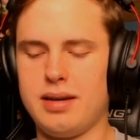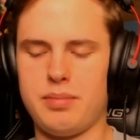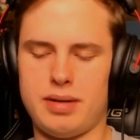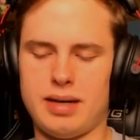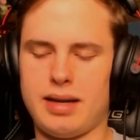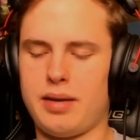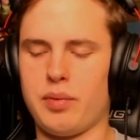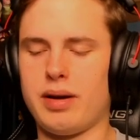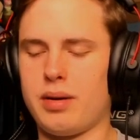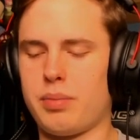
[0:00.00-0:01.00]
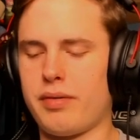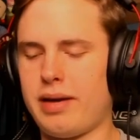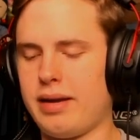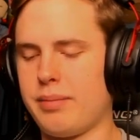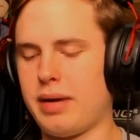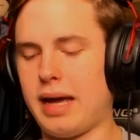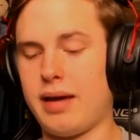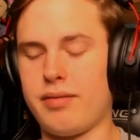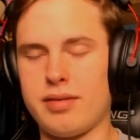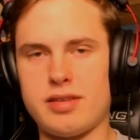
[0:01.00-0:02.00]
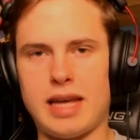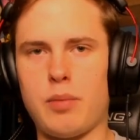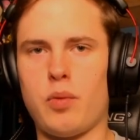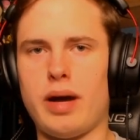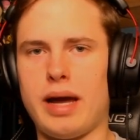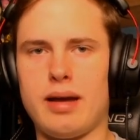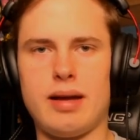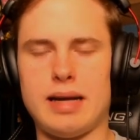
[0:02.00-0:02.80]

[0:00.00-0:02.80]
but it will behave the same way